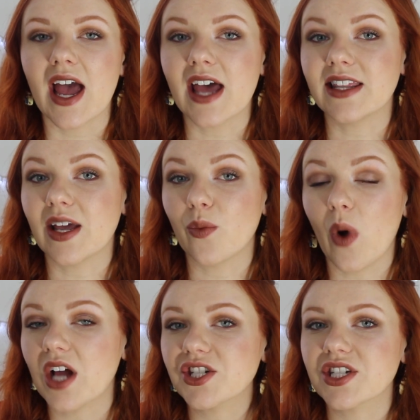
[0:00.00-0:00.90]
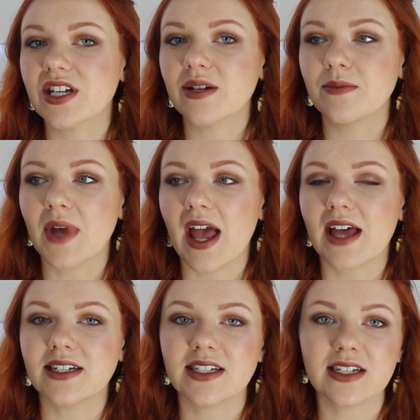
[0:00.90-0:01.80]
and they watched him,
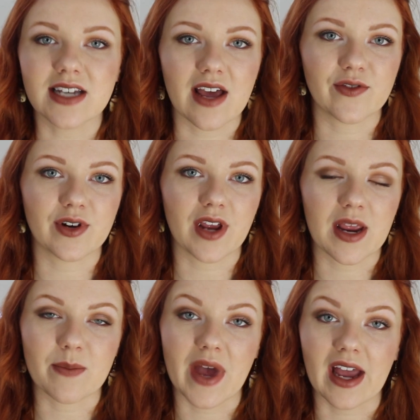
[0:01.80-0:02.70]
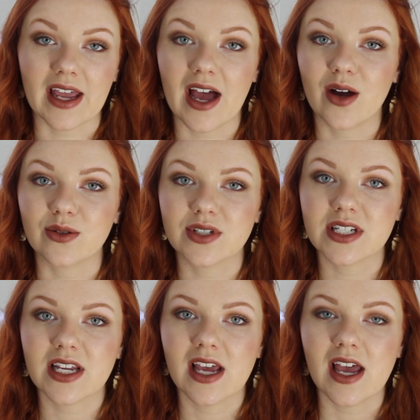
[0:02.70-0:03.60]
and he never came back out.